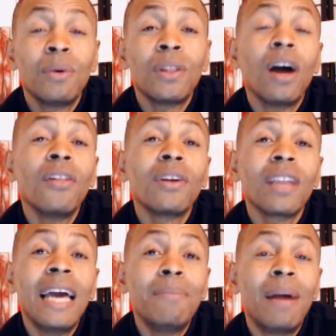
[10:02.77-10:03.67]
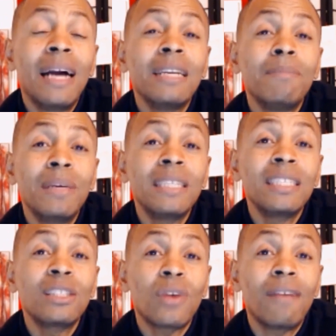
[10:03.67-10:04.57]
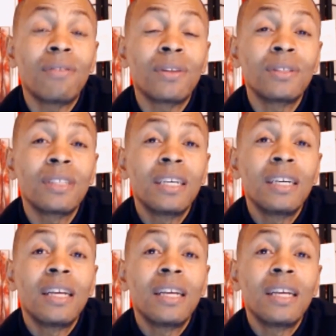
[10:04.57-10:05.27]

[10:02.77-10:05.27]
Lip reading: with other like-minded business travelers